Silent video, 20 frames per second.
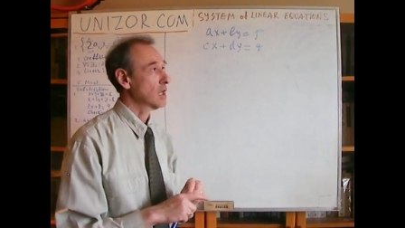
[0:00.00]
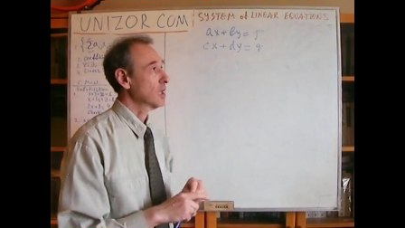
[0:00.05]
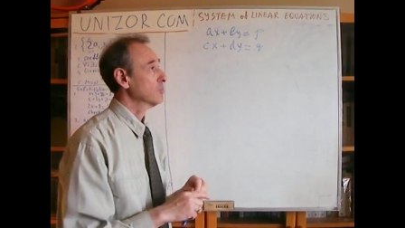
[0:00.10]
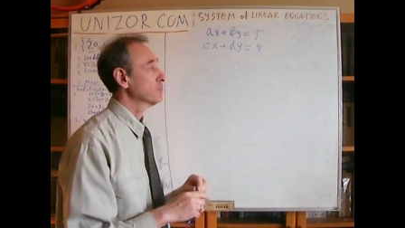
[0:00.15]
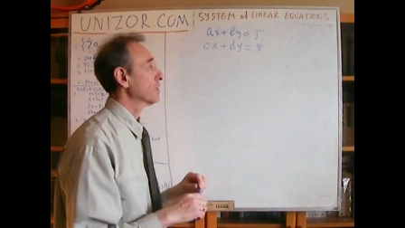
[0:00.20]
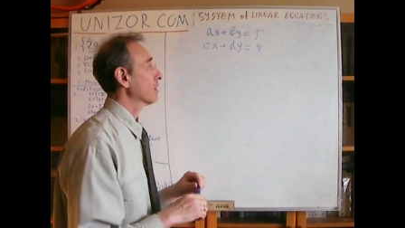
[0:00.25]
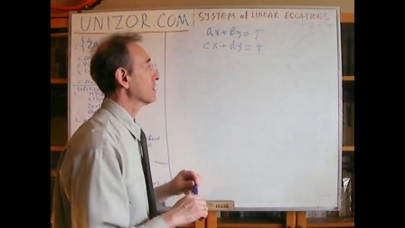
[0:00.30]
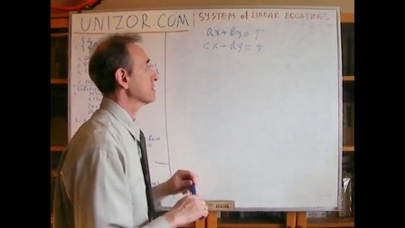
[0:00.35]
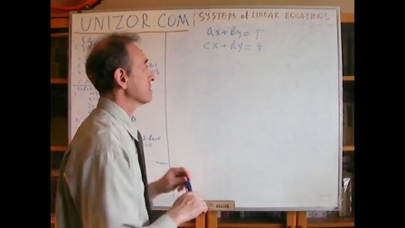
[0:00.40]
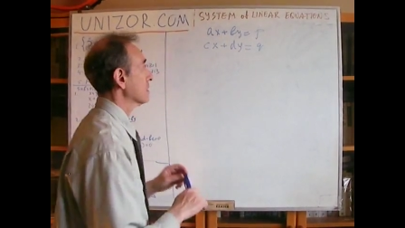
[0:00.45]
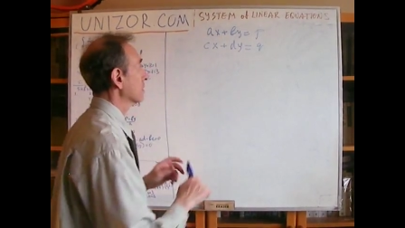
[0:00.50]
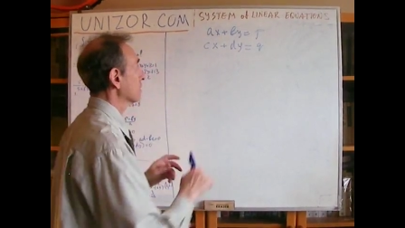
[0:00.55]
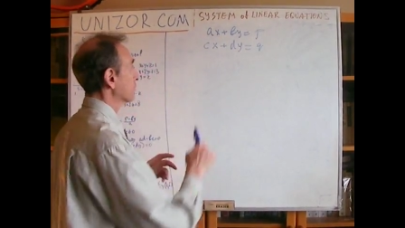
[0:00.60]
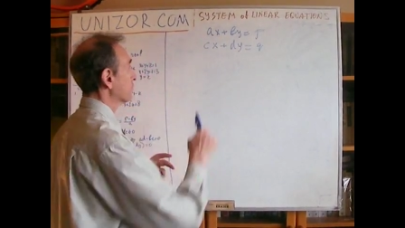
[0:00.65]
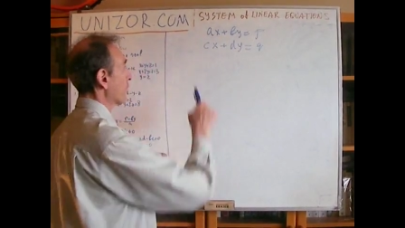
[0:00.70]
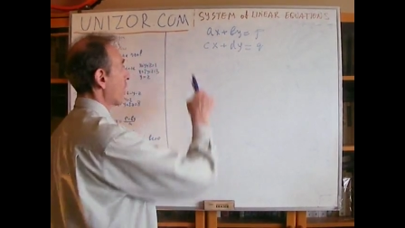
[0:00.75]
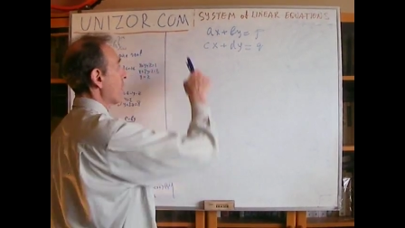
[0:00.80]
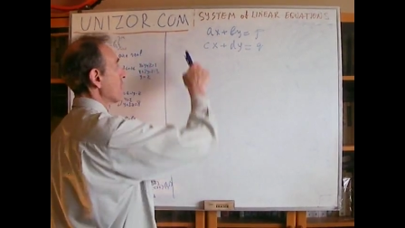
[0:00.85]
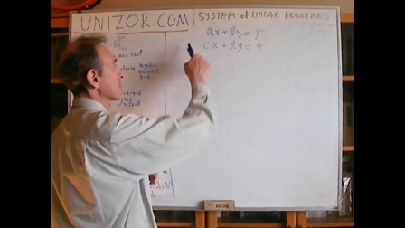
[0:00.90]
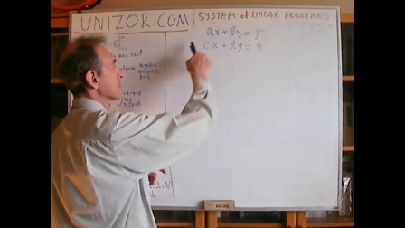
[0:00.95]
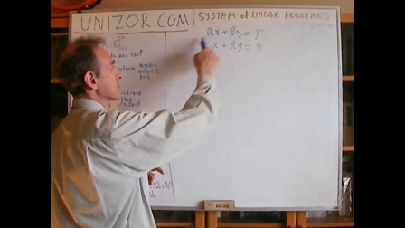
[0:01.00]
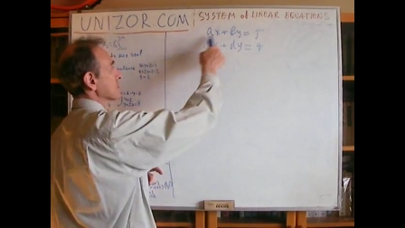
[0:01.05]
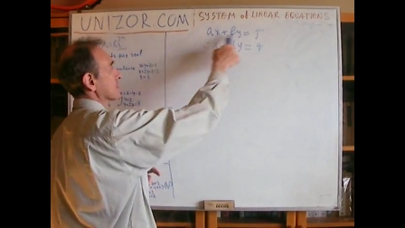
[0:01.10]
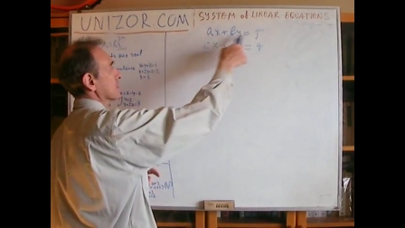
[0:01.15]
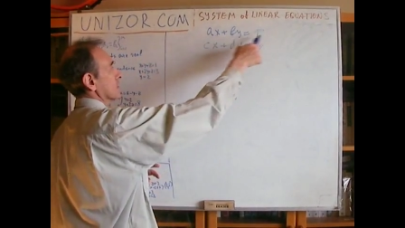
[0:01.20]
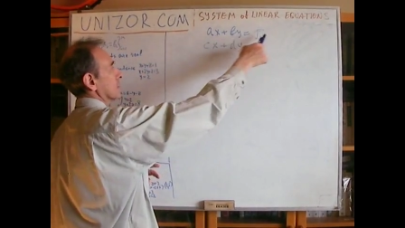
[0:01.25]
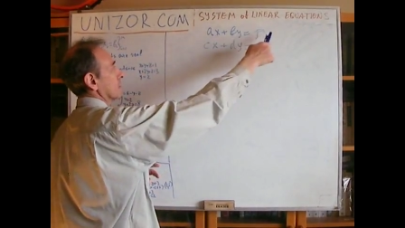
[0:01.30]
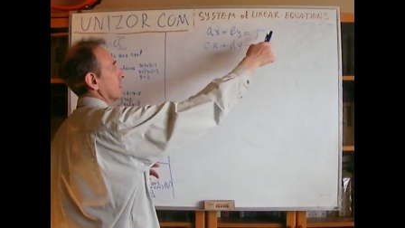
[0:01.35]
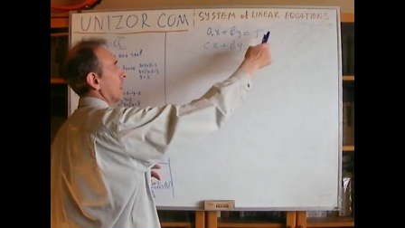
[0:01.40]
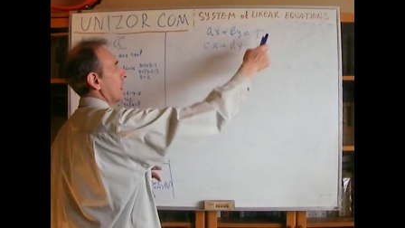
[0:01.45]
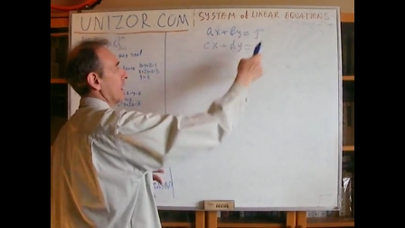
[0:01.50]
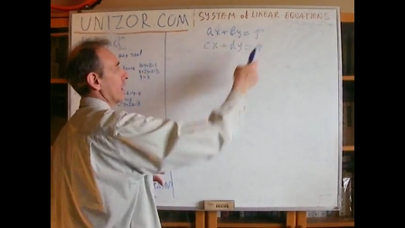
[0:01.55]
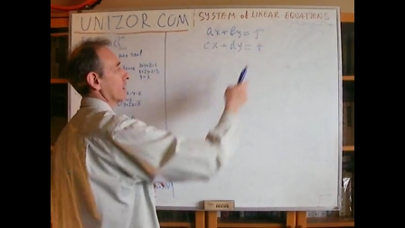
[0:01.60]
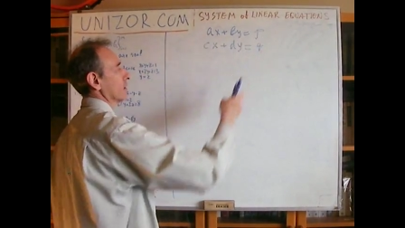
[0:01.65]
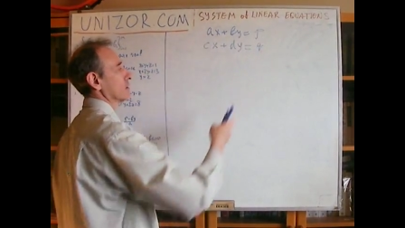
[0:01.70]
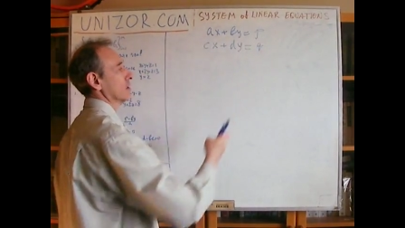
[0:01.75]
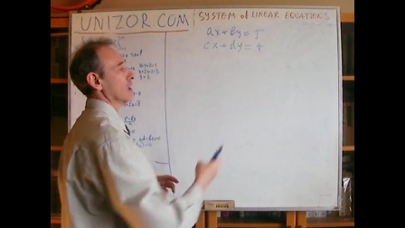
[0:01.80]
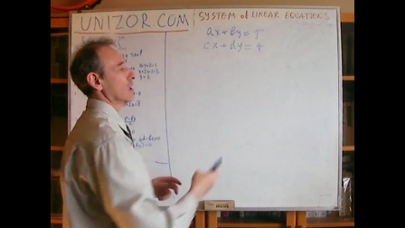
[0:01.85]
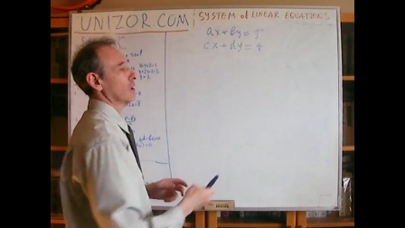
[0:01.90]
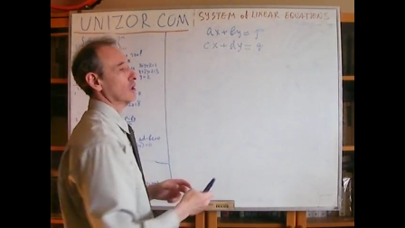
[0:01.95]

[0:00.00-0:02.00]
Because on the first line,